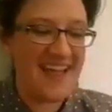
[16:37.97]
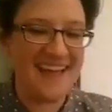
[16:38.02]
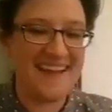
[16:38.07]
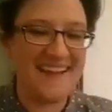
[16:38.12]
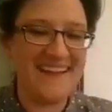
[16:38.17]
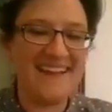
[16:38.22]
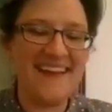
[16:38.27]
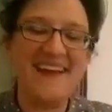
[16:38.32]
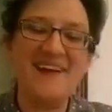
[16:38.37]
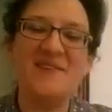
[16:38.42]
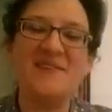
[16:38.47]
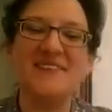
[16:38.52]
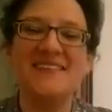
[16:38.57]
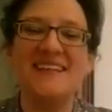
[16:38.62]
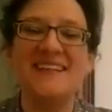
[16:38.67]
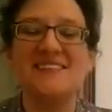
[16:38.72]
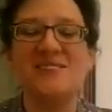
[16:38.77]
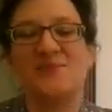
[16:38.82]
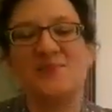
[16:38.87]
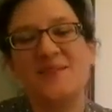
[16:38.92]
And now
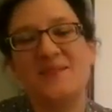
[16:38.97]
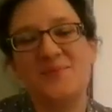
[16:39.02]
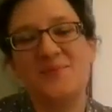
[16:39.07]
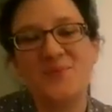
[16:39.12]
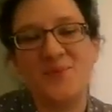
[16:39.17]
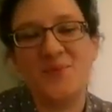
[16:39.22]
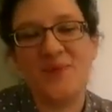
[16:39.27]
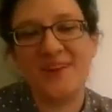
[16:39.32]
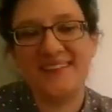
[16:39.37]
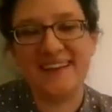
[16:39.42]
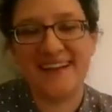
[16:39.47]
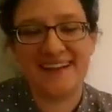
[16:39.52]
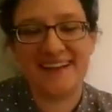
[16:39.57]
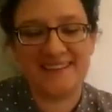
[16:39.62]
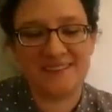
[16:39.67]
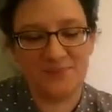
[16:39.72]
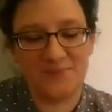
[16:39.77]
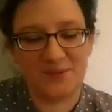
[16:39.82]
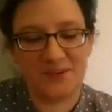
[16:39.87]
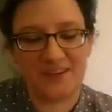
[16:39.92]
let's read one
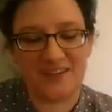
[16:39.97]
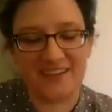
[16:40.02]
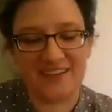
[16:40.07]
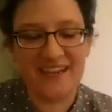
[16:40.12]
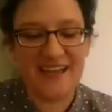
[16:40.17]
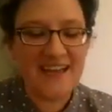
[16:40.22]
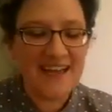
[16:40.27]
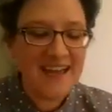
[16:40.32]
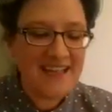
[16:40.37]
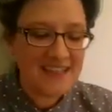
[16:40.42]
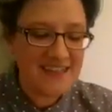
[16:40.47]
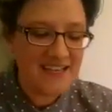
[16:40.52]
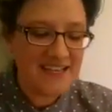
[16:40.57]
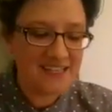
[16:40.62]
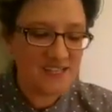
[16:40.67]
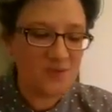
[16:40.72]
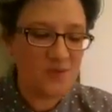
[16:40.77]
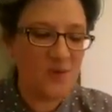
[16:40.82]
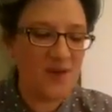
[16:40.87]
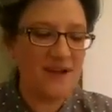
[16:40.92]
last book.
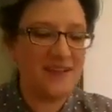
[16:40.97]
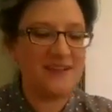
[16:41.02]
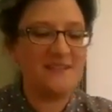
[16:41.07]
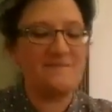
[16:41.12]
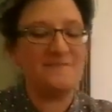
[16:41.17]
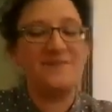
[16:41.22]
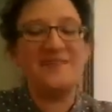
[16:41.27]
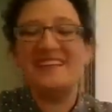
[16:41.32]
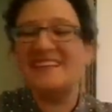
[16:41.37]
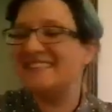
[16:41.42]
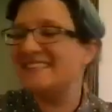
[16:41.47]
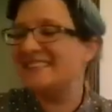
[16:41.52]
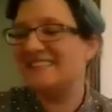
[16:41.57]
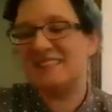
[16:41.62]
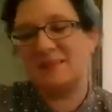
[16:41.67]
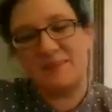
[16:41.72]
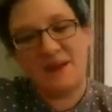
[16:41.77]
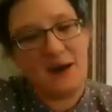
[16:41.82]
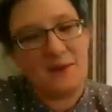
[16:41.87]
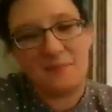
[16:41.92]
This one isn't
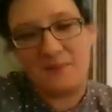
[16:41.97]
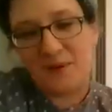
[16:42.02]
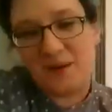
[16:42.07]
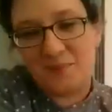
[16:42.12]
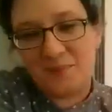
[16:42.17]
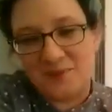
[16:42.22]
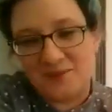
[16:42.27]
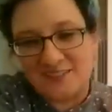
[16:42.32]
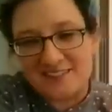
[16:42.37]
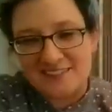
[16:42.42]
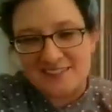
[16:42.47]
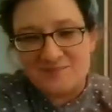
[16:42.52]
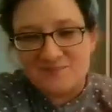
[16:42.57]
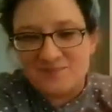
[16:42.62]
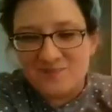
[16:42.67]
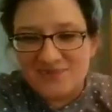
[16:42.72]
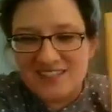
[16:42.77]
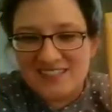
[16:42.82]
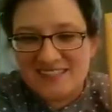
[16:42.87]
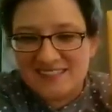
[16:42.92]
about bubbles.
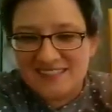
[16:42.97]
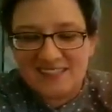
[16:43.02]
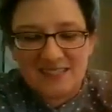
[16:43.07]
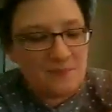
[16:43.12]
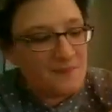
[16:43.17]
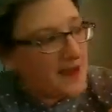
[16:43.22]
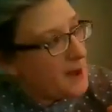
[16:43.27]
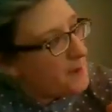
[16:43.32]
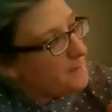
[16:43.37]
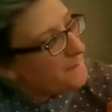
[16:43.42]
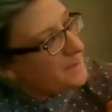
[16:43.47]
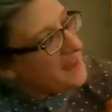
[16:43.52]
This is about